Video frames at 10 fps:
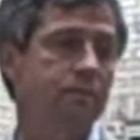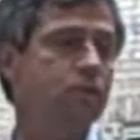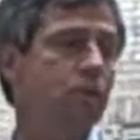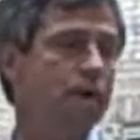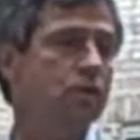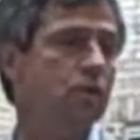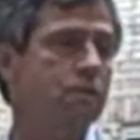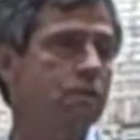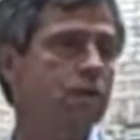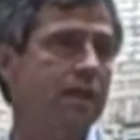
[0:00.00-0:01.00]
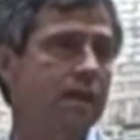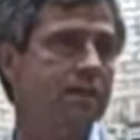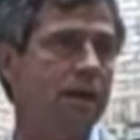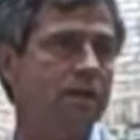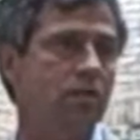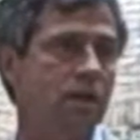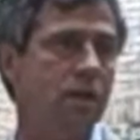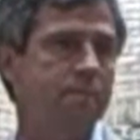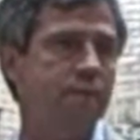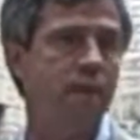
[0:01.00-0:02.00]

before I took over command of that ship,